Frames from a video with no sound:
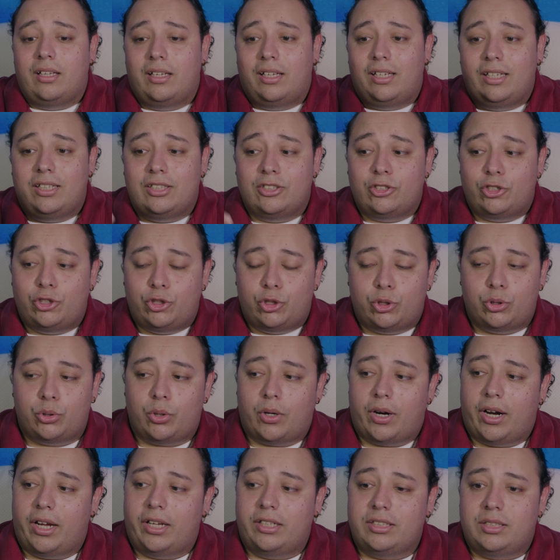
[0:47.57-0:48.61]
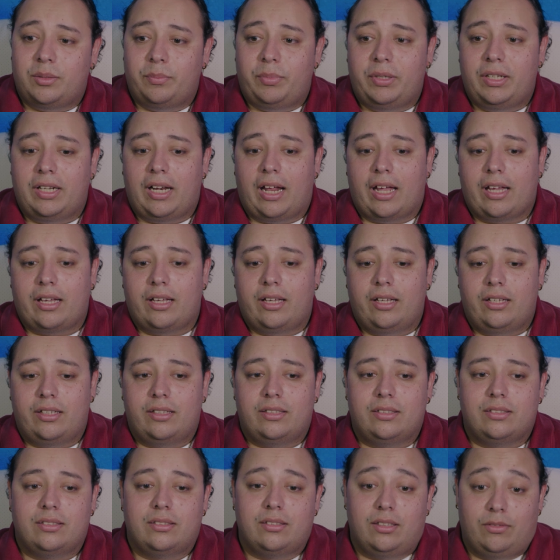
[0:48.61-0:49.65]
He's trying to be like
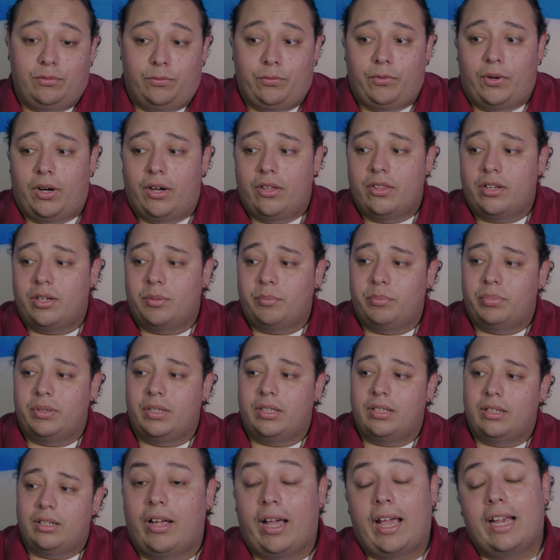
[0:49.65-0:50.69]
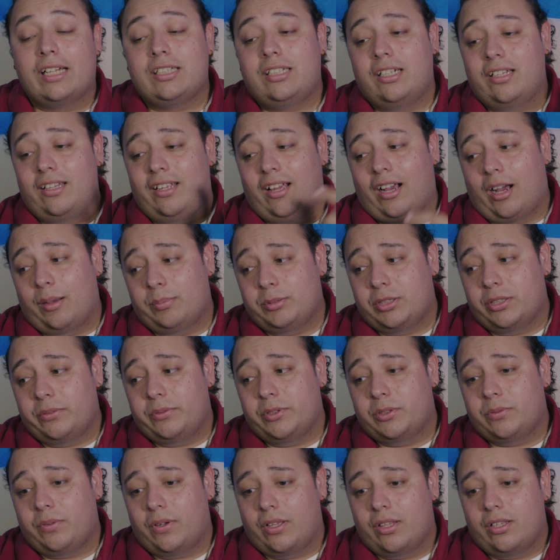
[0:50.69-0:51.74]
his father, but actually the opposite of
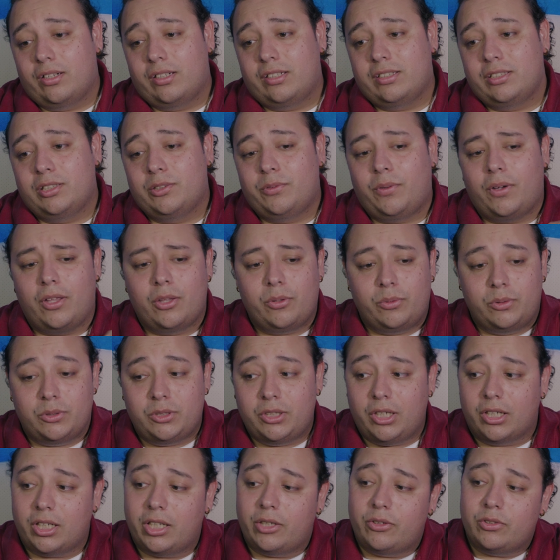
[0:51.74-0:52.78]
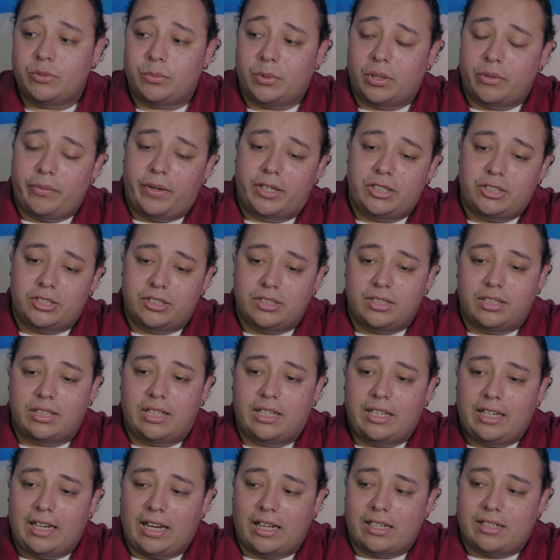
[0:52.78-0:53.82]
his father, because his father, when he was younger, he was more adventurous, and
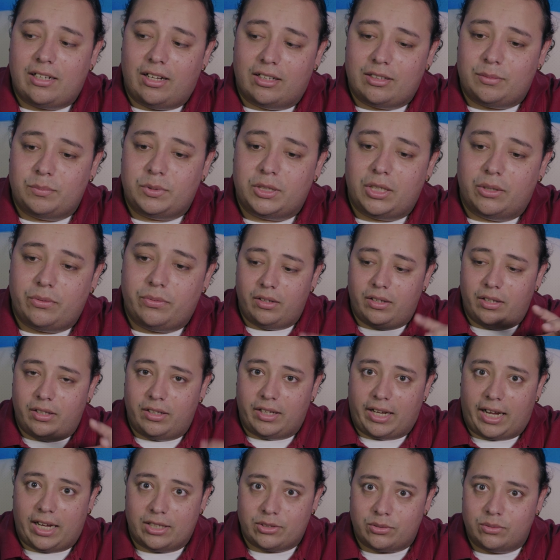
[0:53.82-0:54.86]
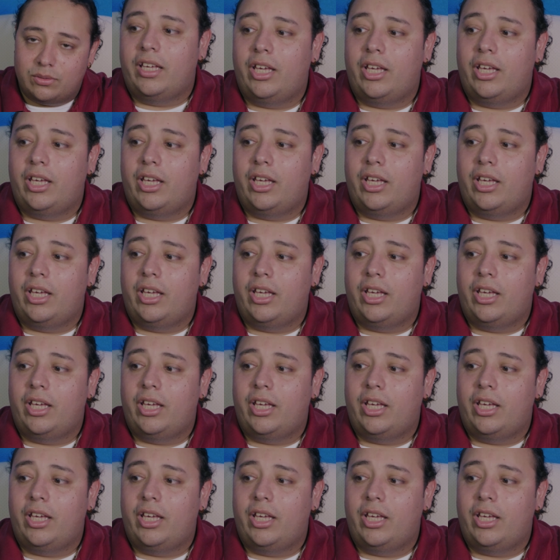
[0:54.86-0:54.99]
then he like locked himself in the castle.